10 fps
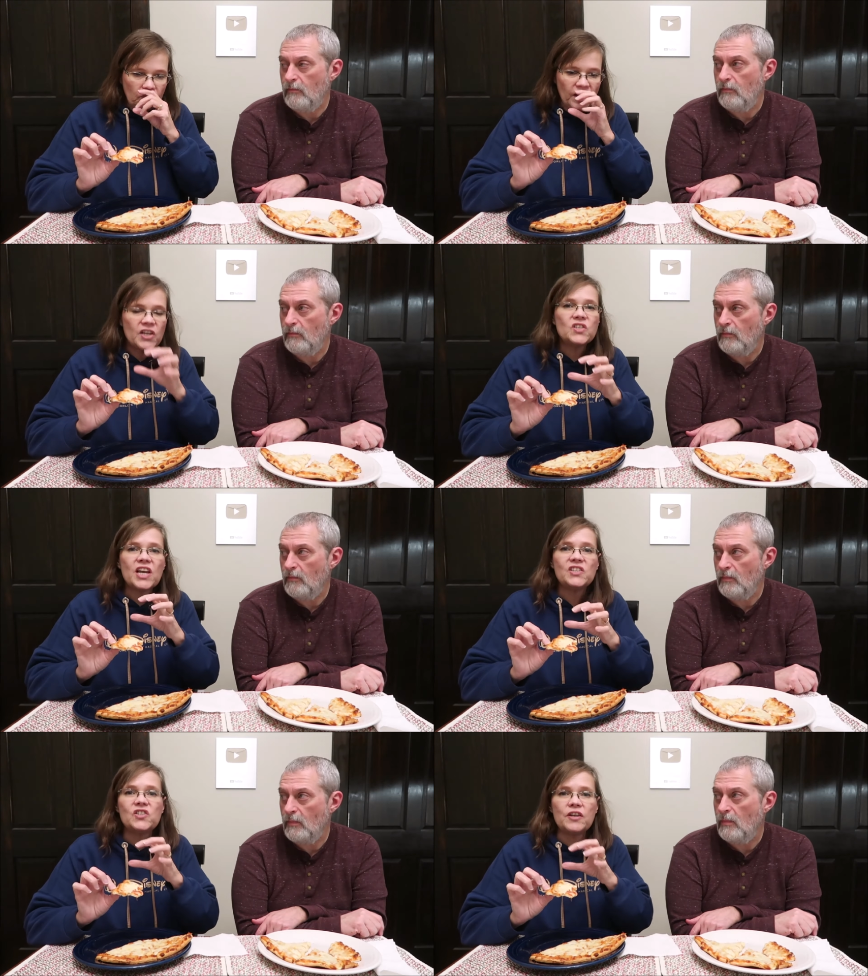Speaker 1: it
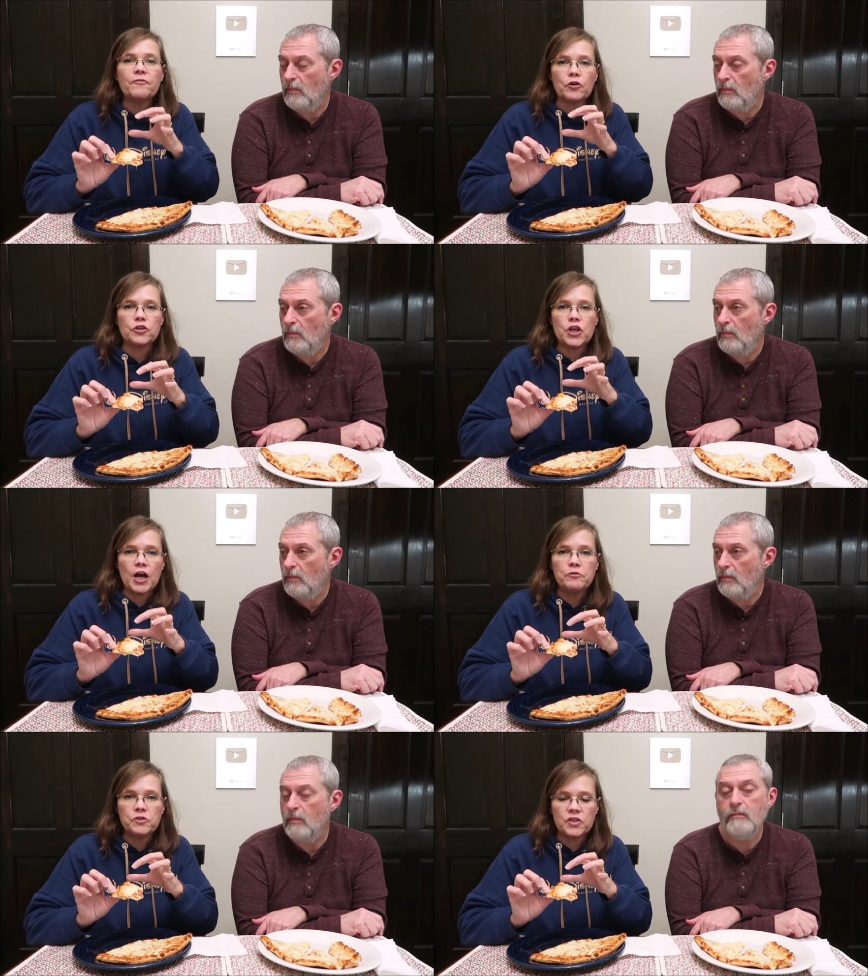tastes different
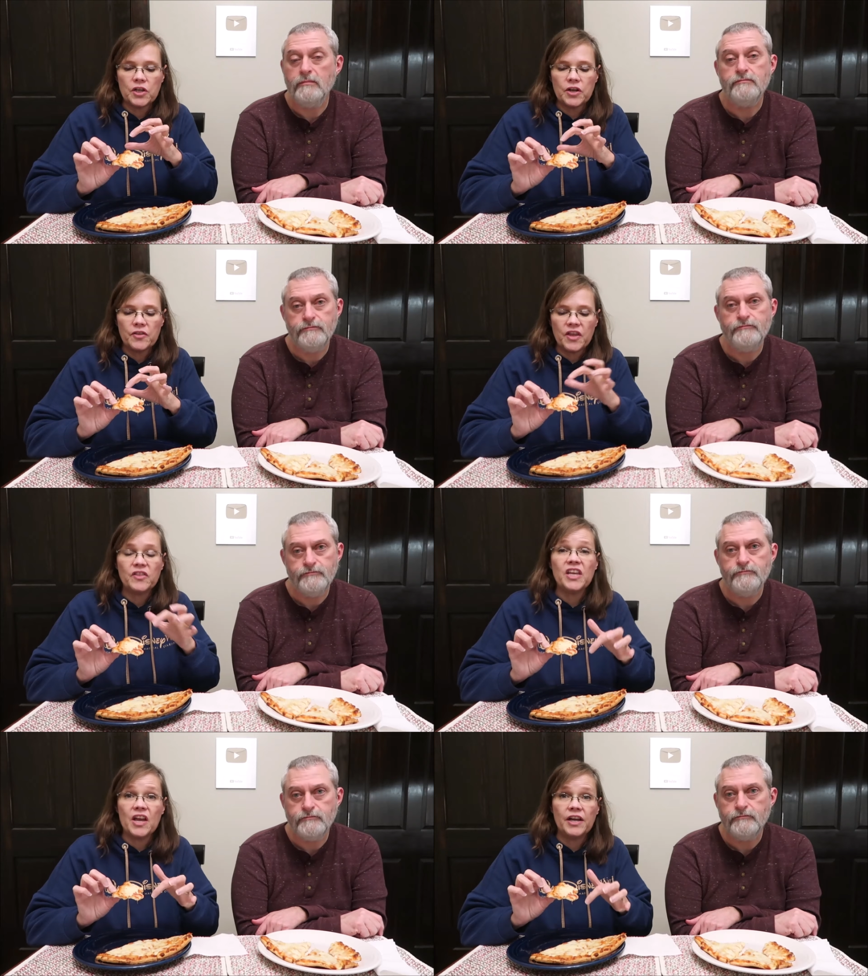toasted than
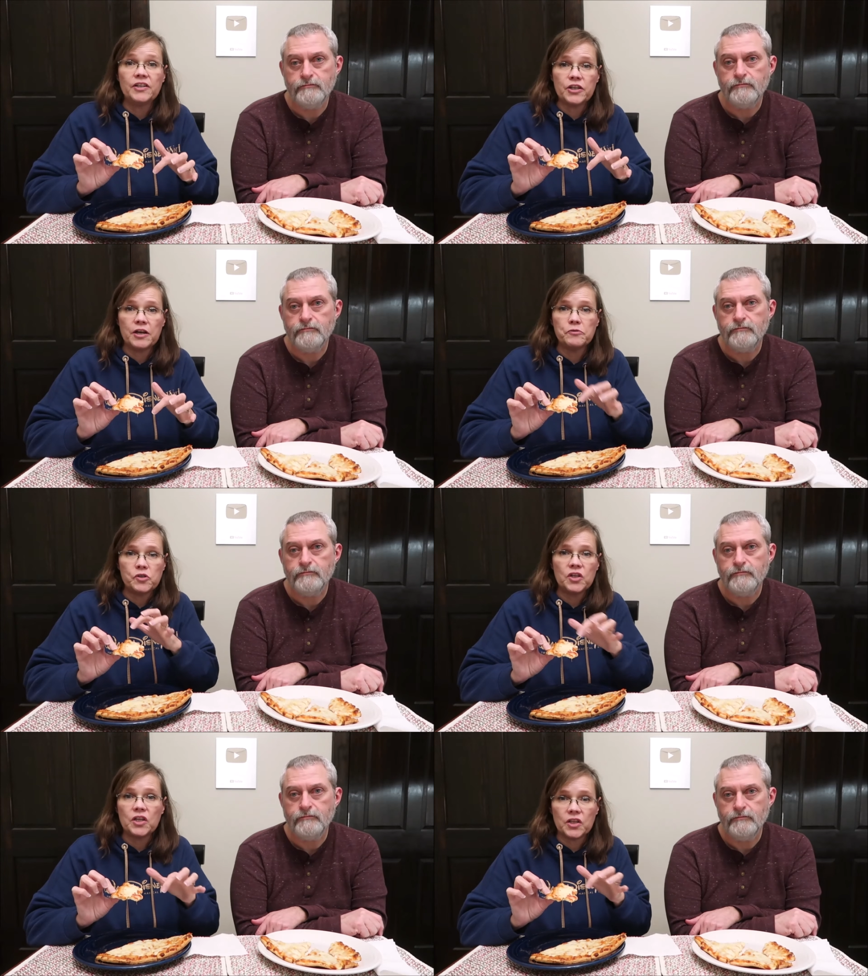the
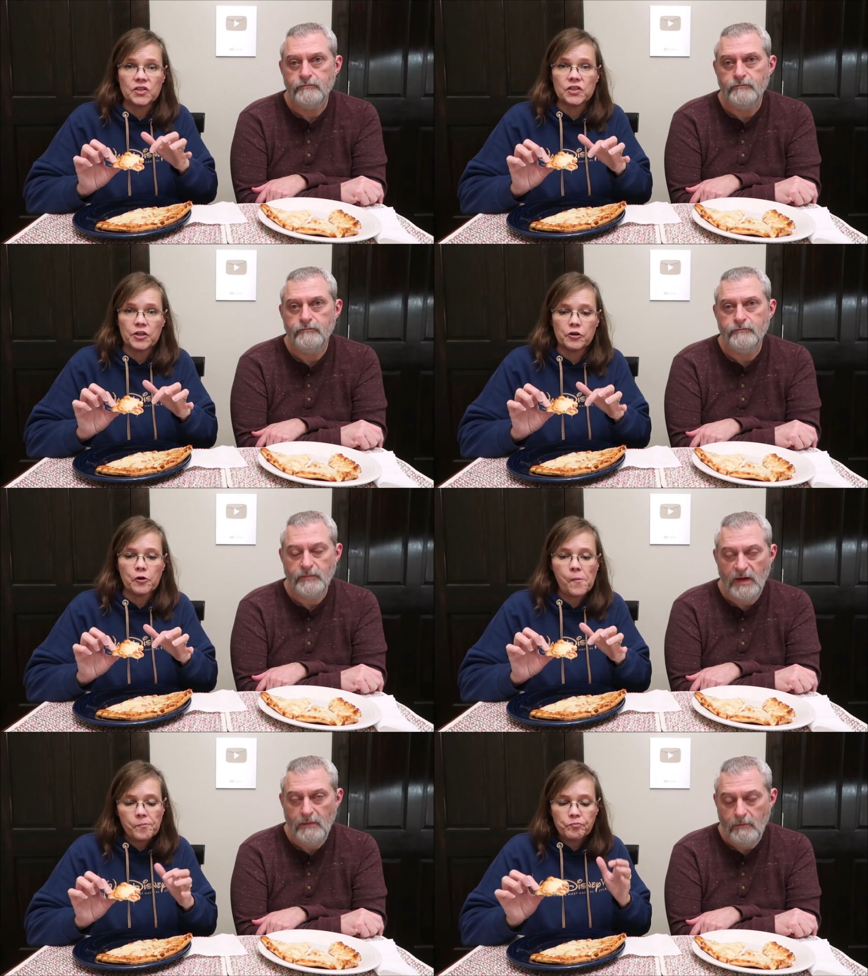untoasted in the
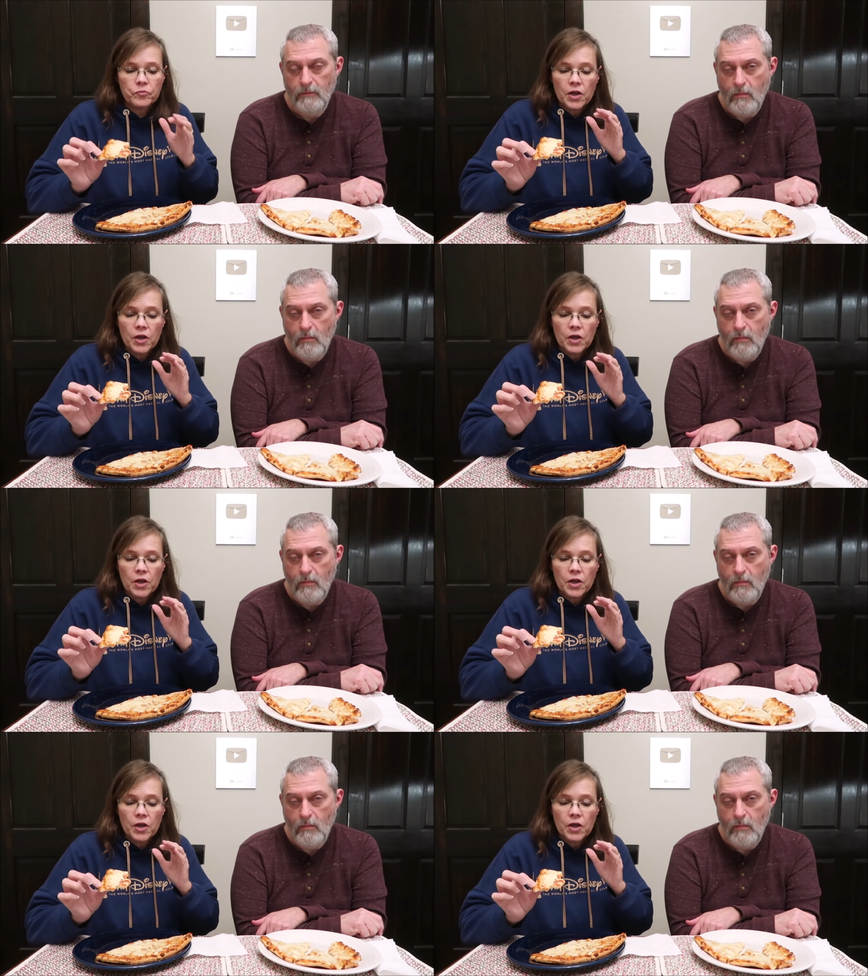center. Yeah.